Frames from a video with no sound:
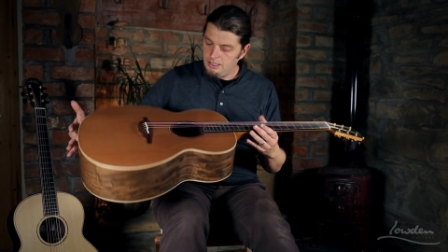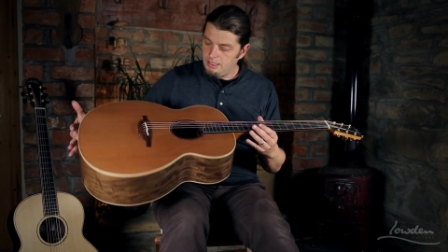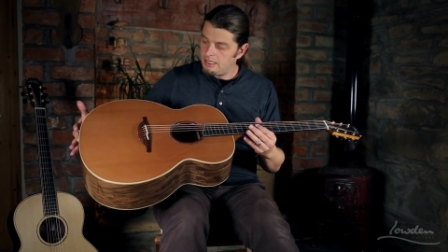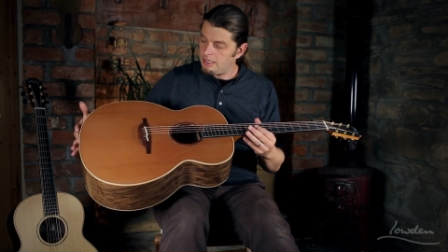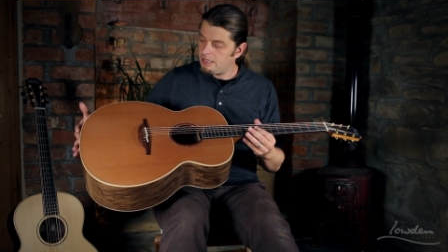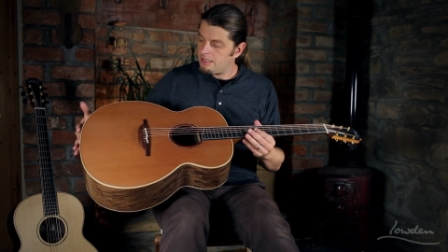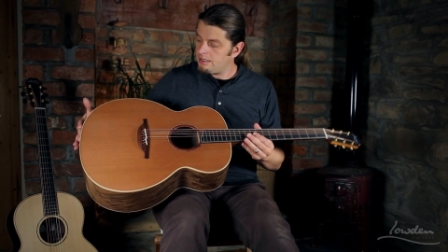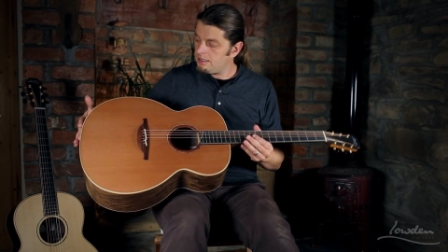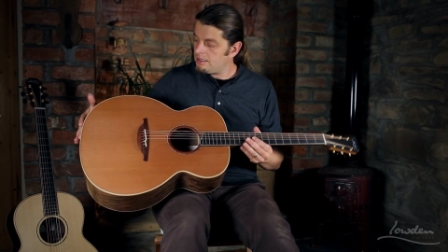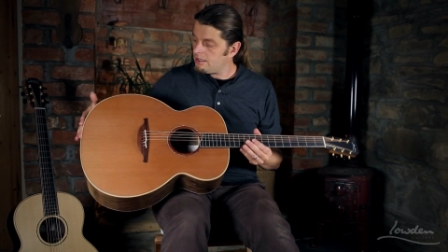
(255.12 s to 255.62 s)

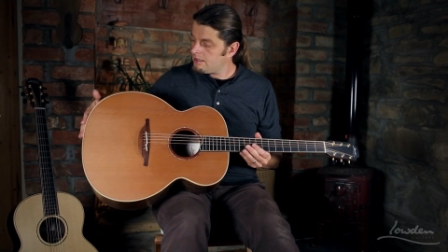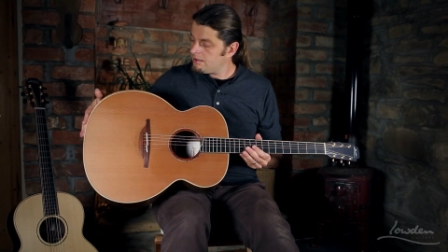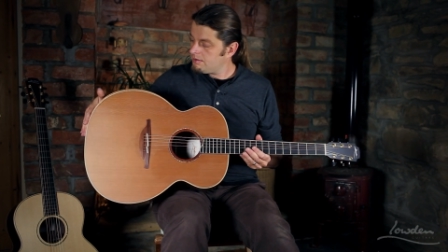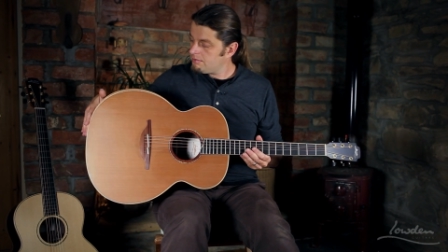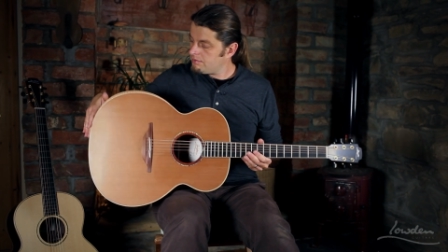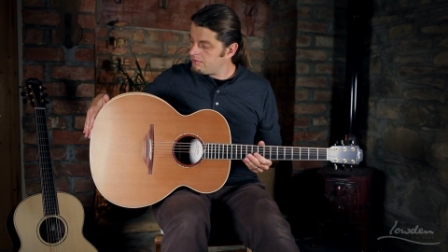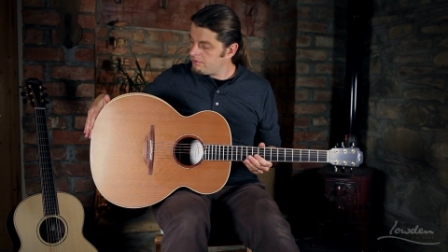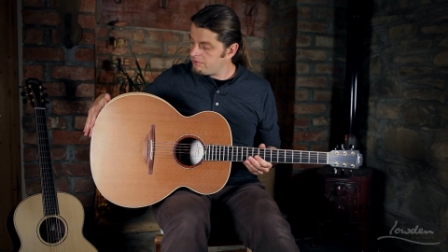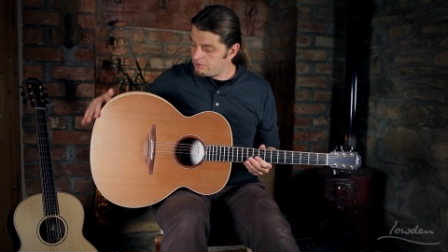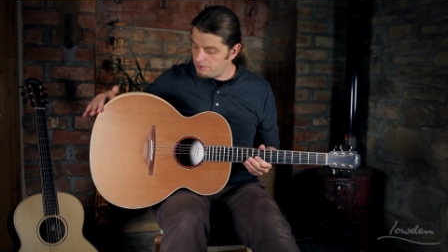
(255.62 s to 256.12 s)
And
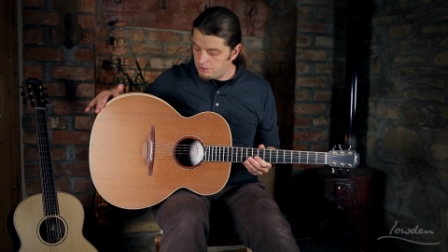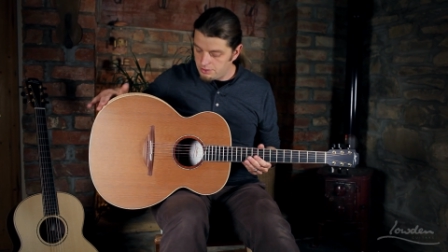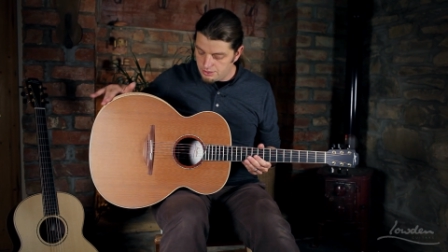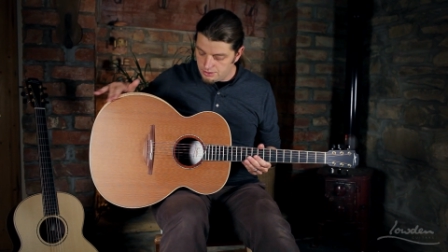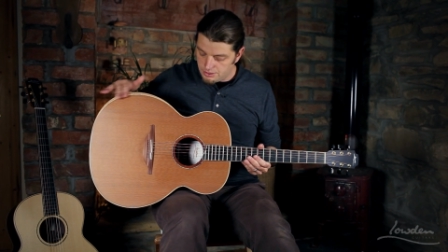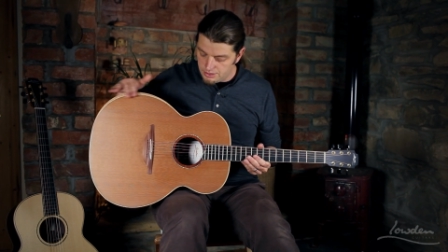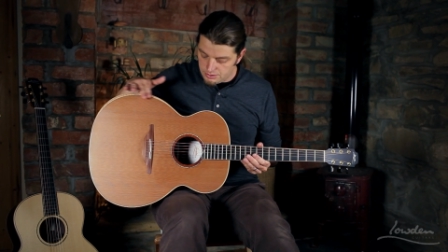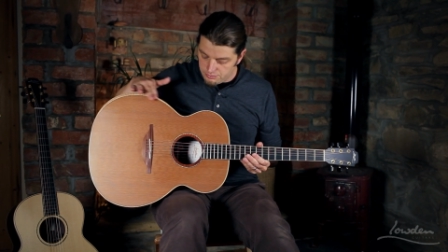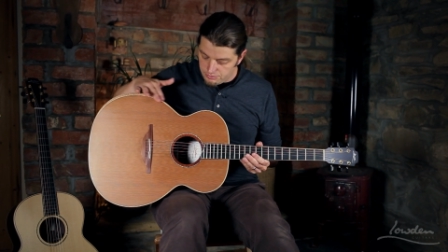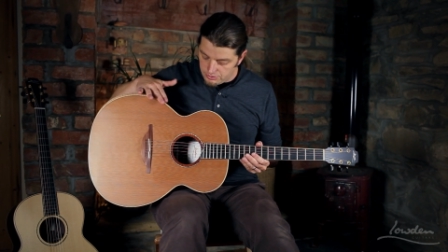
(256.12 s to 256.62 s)
of course
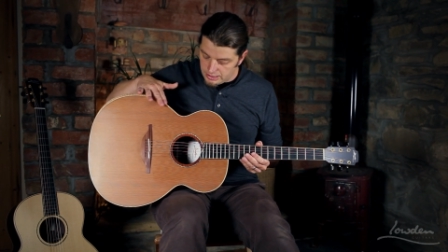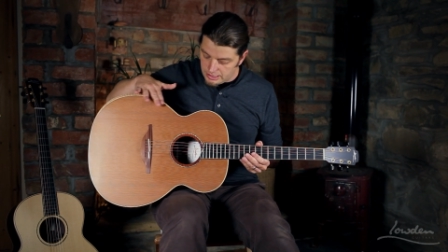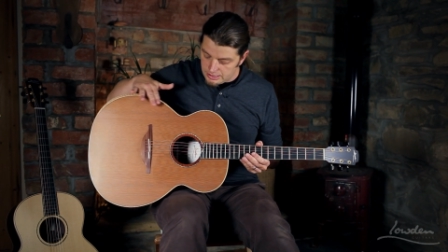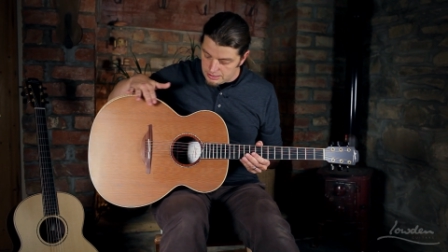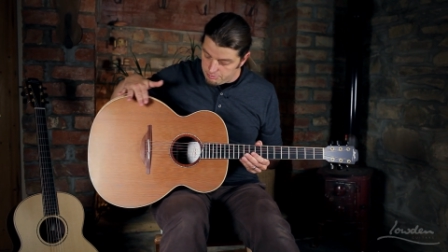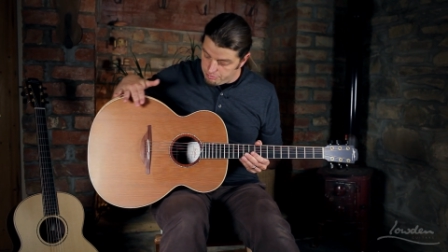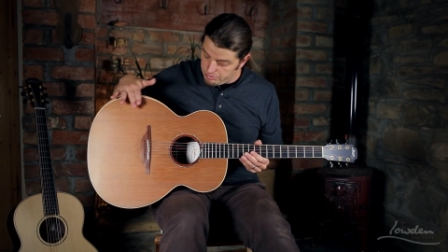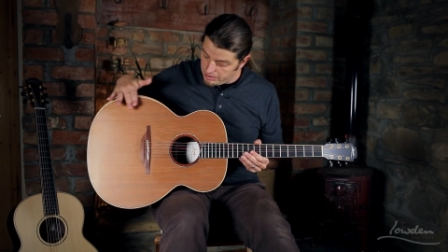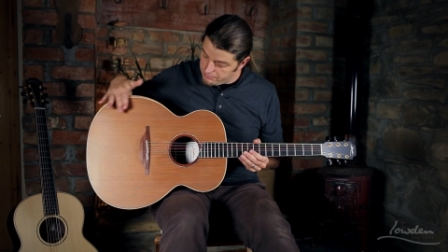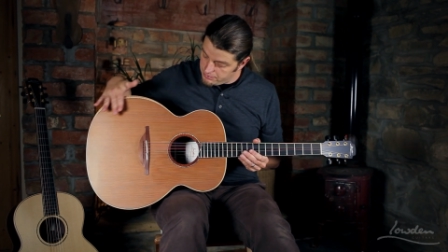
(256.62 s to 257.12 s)
this one has
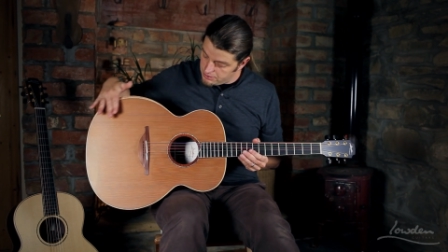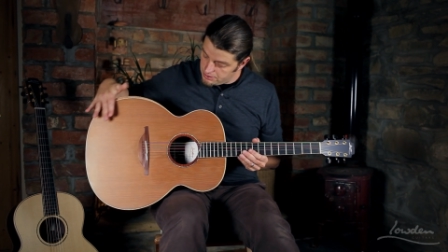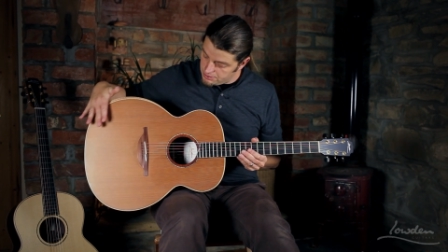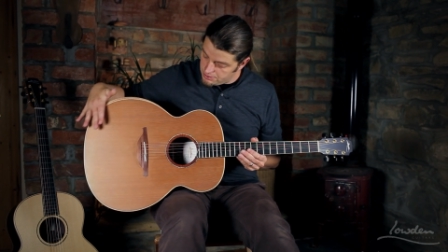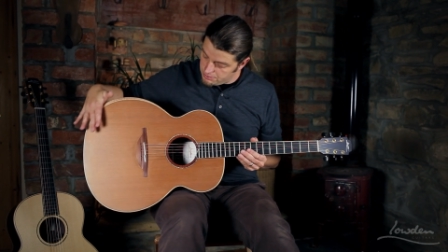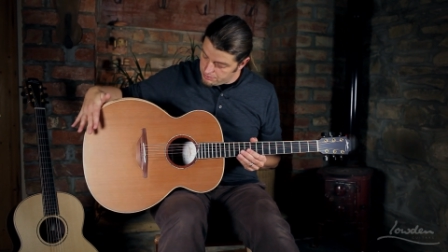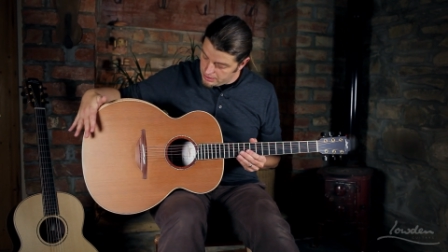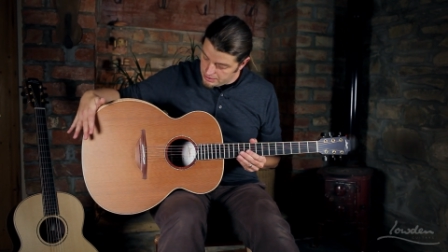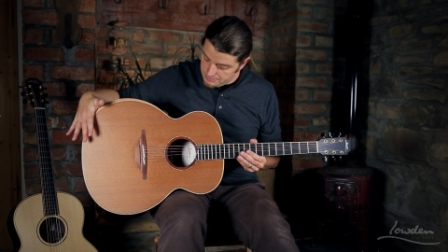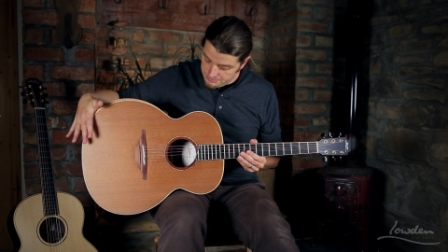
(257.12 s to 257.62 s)
a bevel
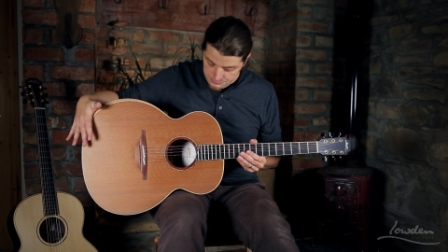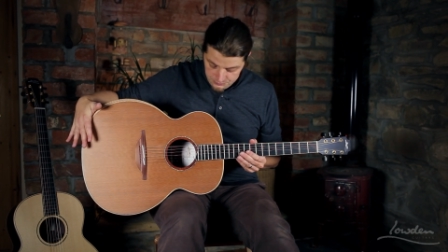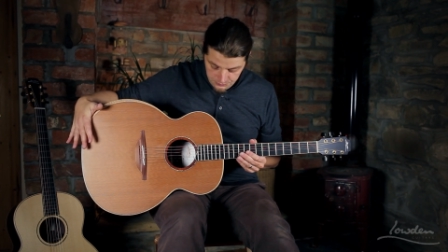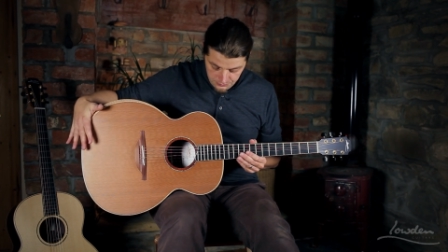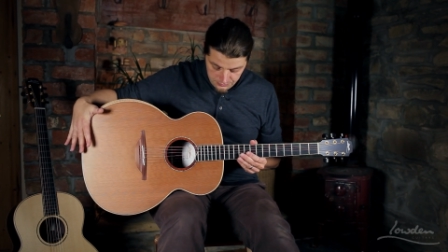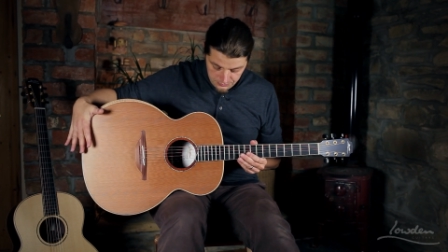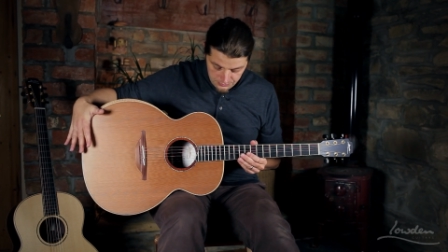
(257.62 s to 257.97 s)
as well.